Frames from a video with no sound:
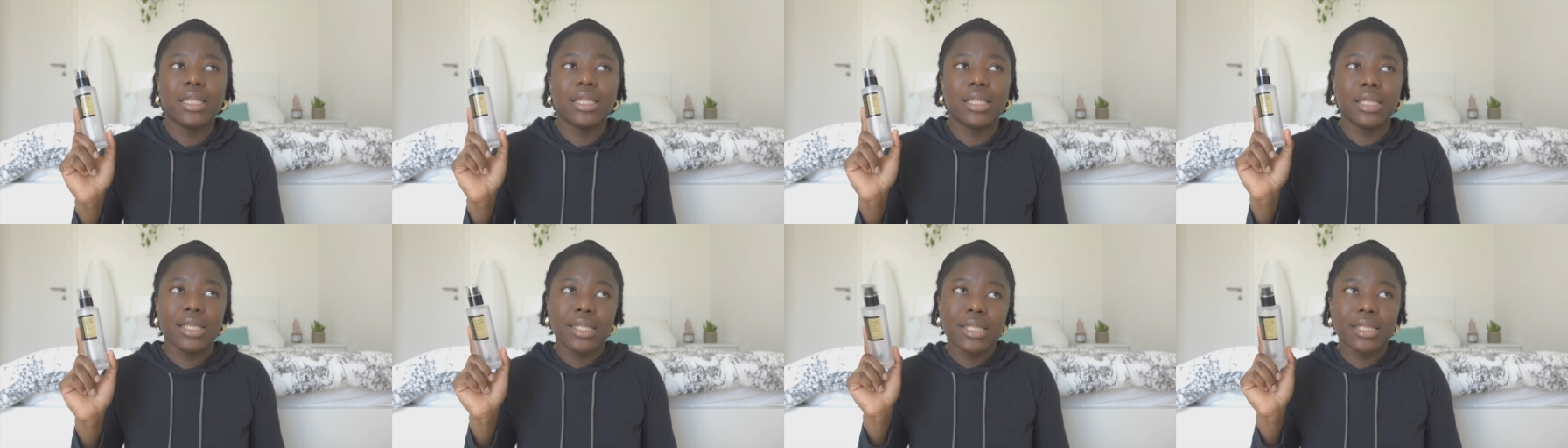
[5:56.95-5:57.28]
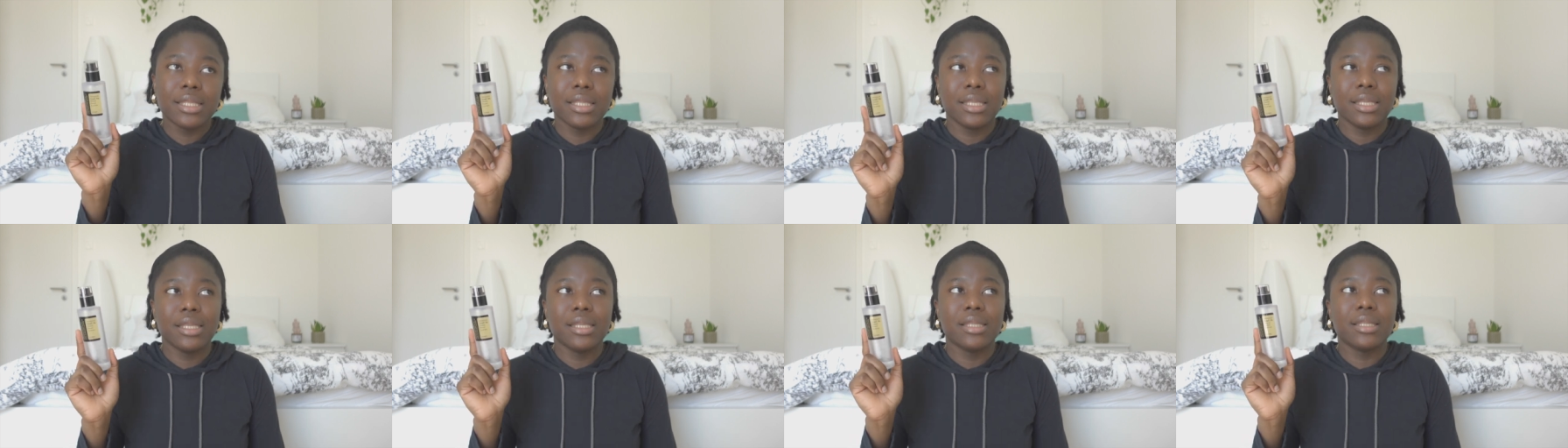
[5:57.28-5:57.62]

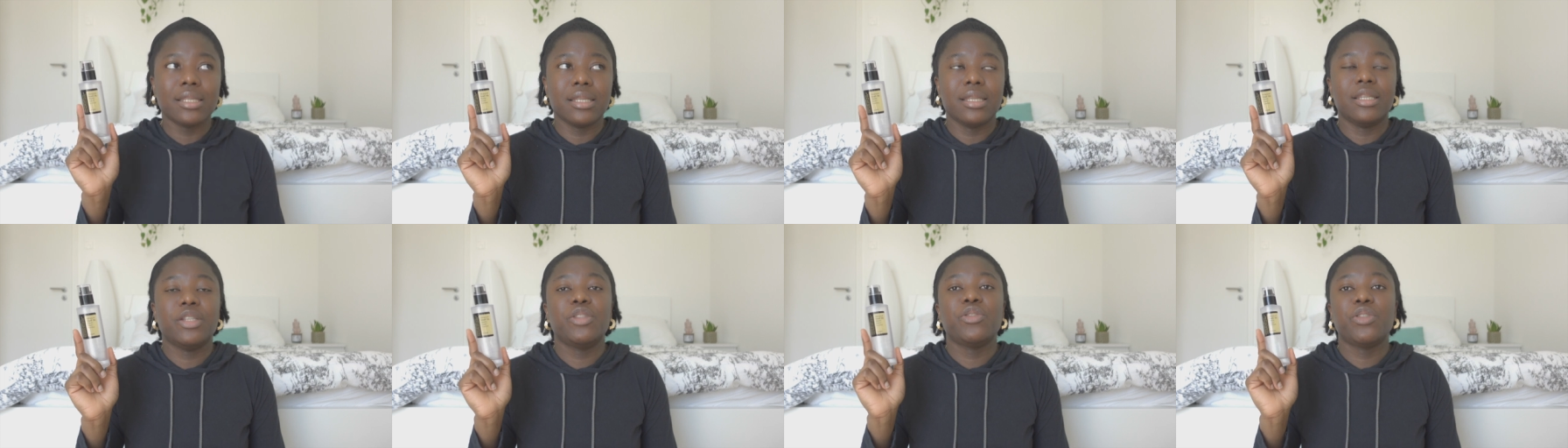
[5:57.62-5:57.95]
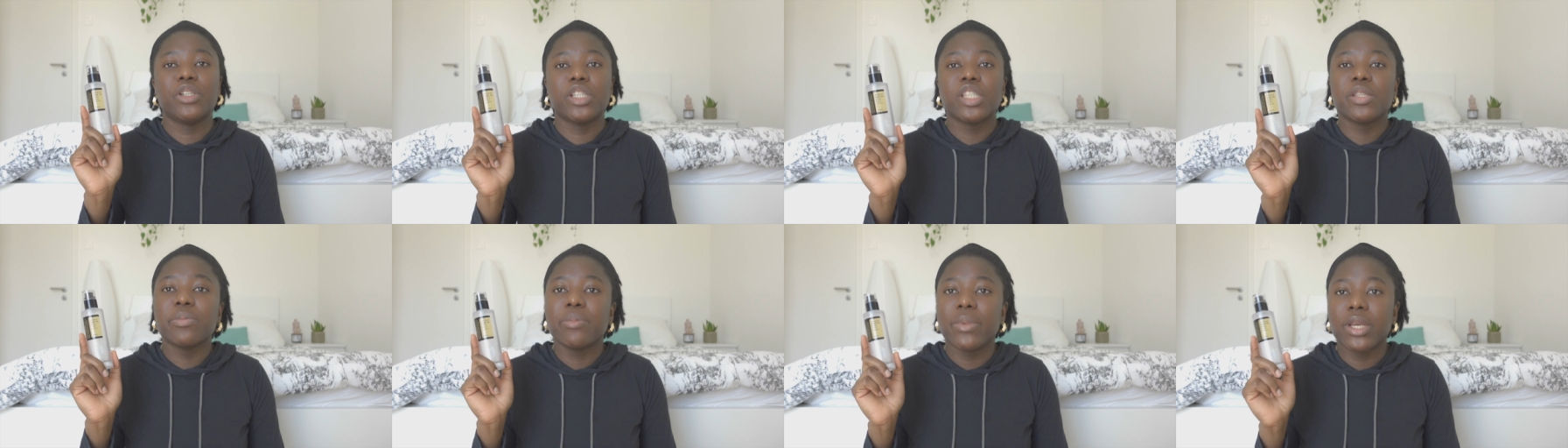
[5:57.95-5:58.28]
this is a
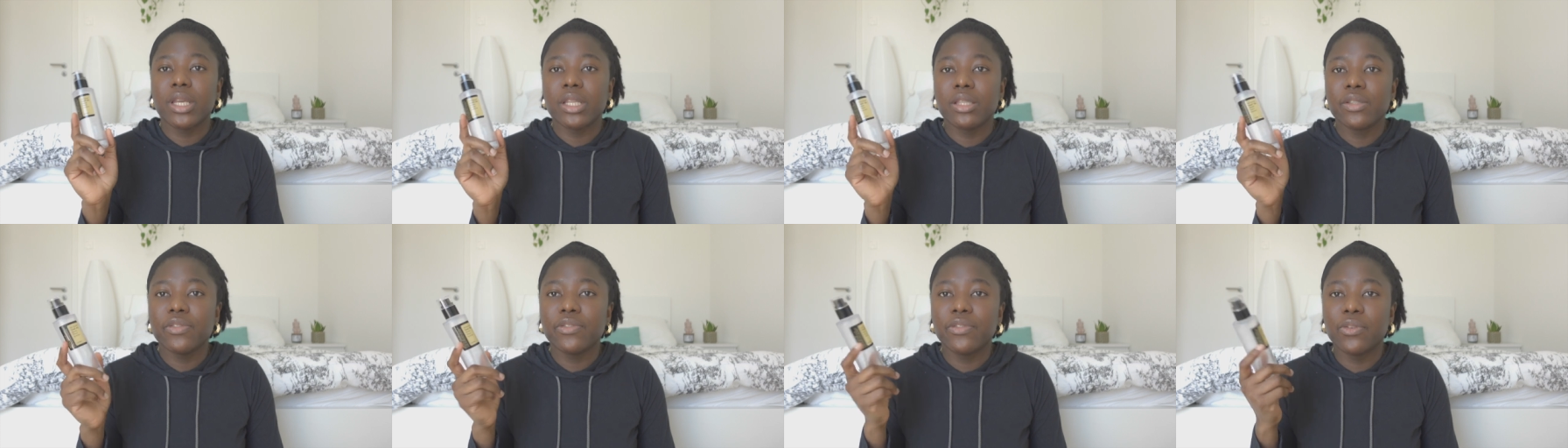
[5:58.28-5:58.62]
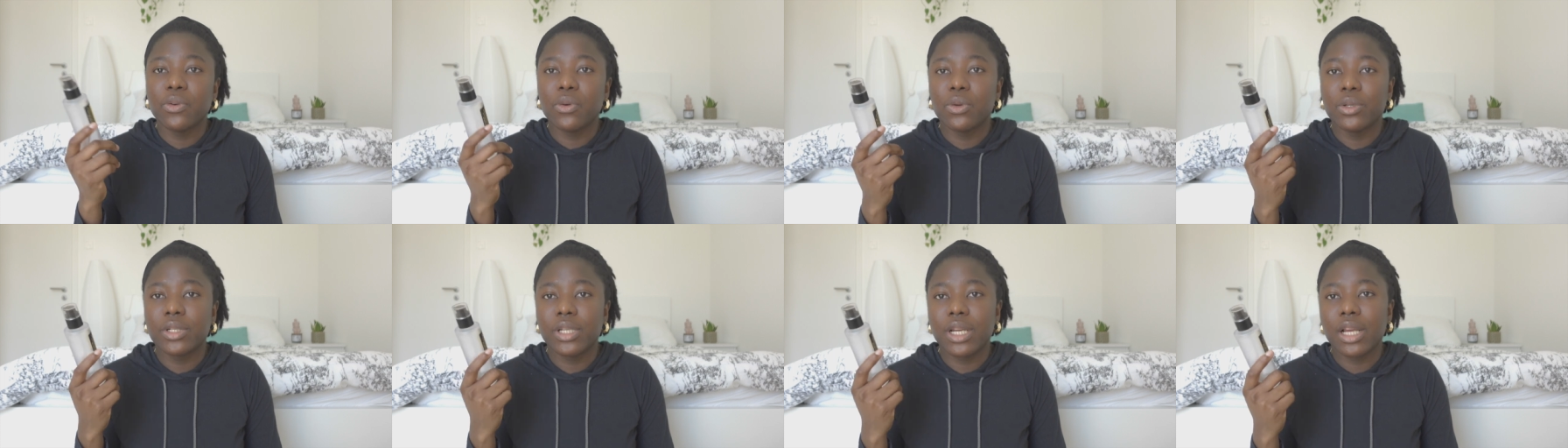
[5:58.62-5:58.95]
treatment
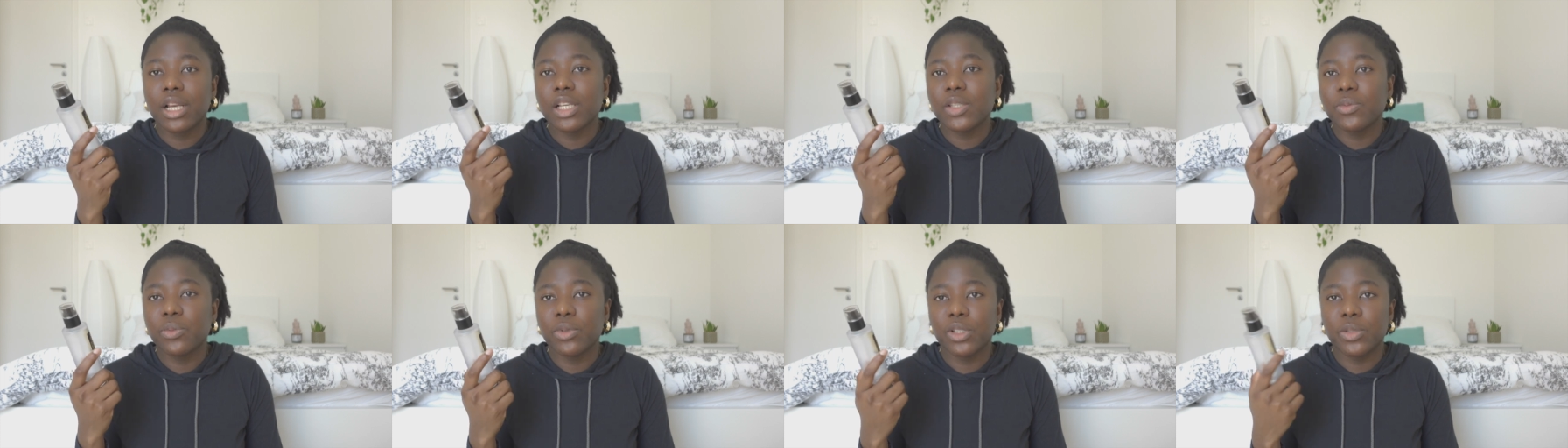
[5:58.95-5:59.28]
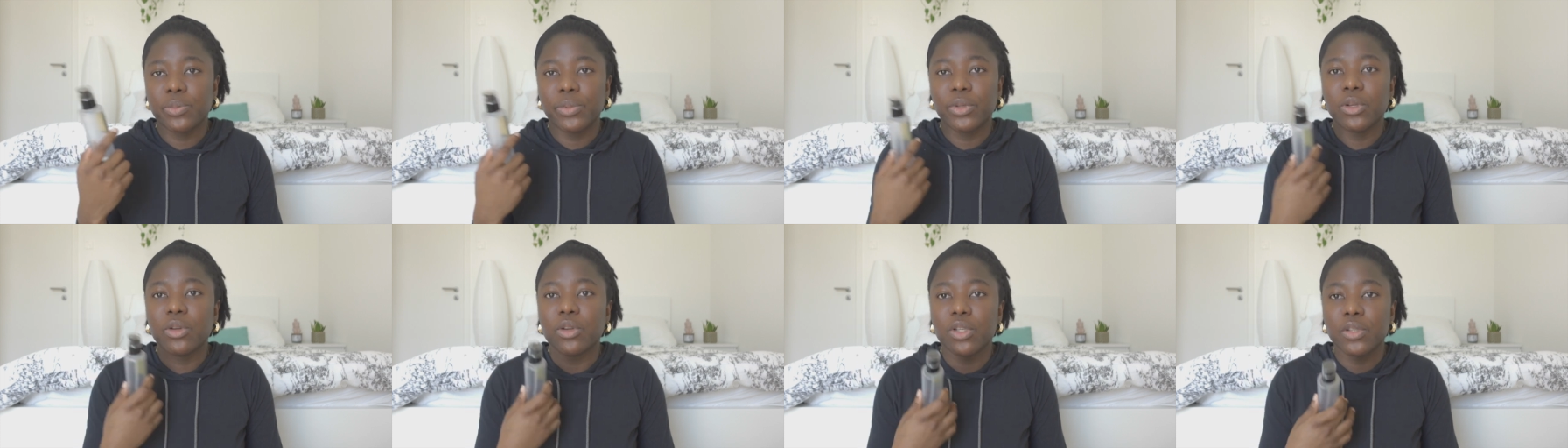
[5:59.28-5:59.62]
for dark
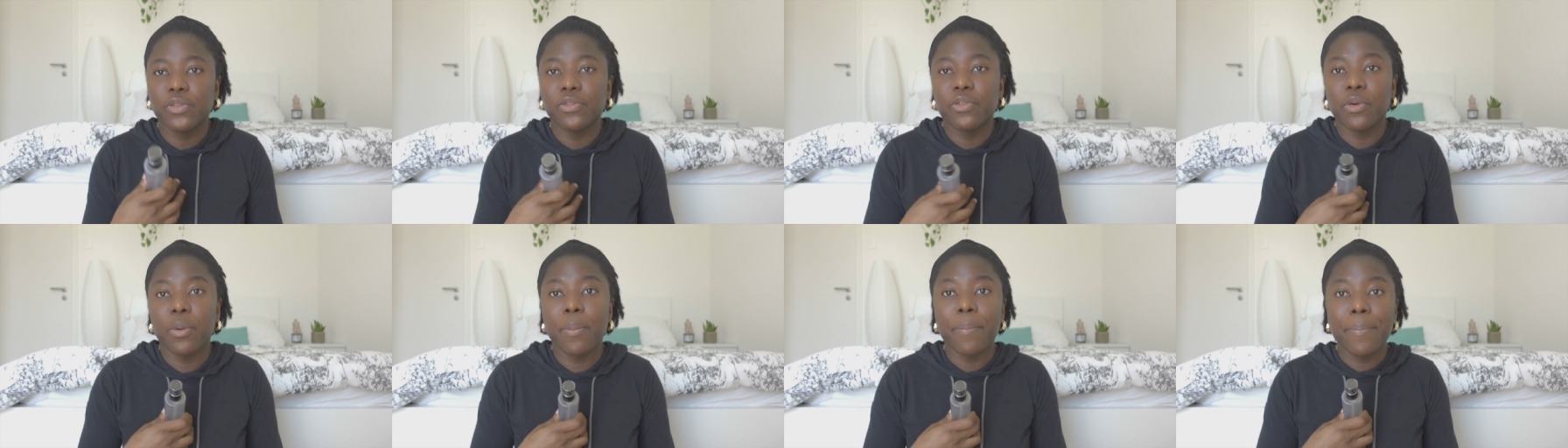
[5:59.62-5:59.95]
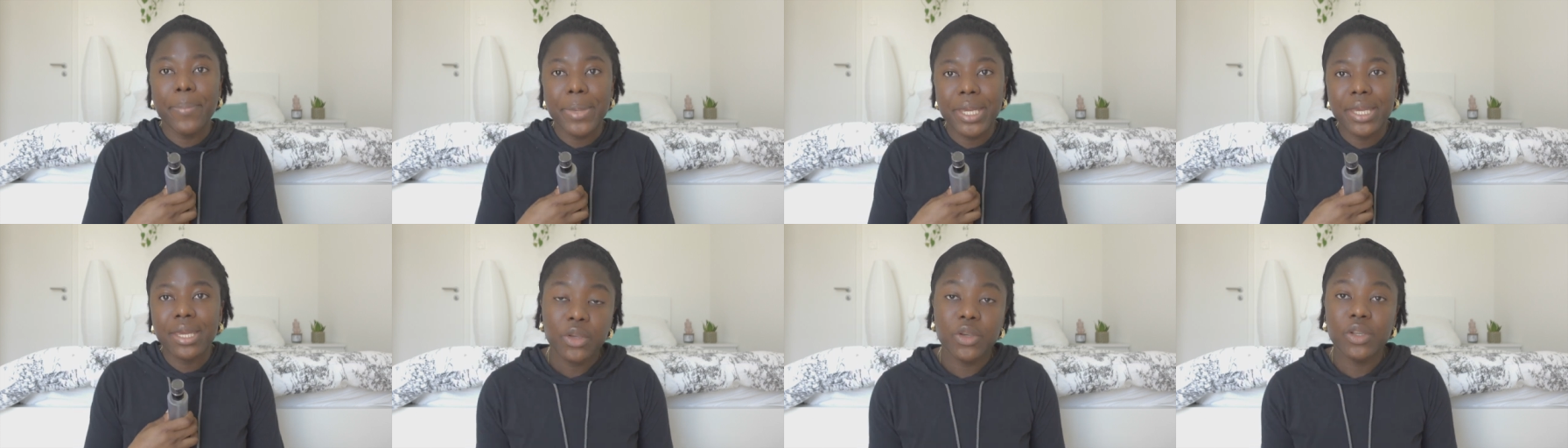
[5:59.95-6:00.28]
spots, because for
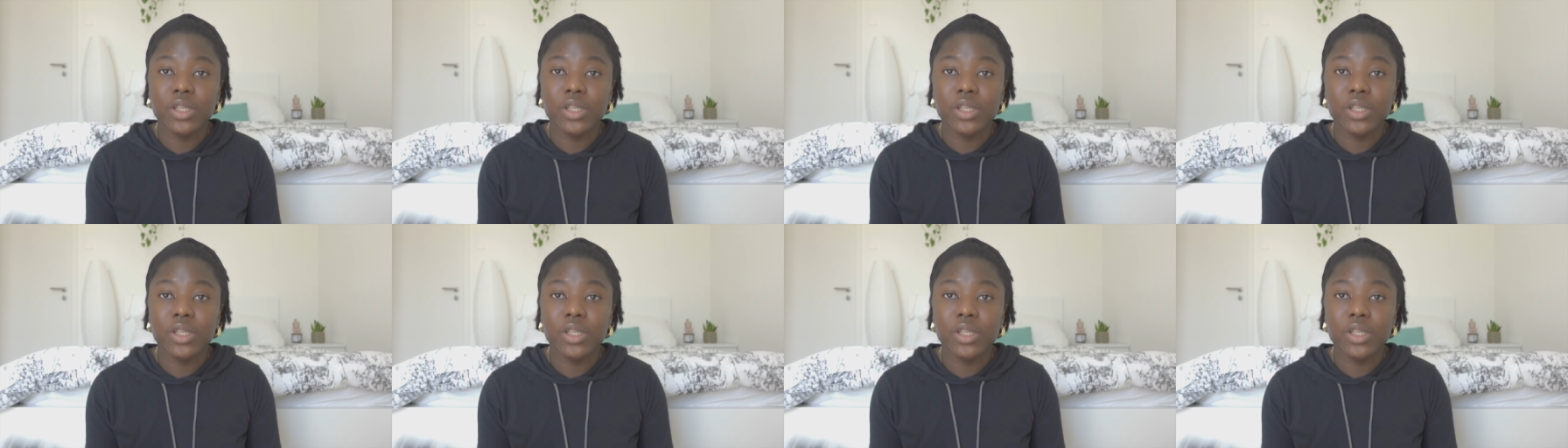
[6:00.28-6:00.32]
me,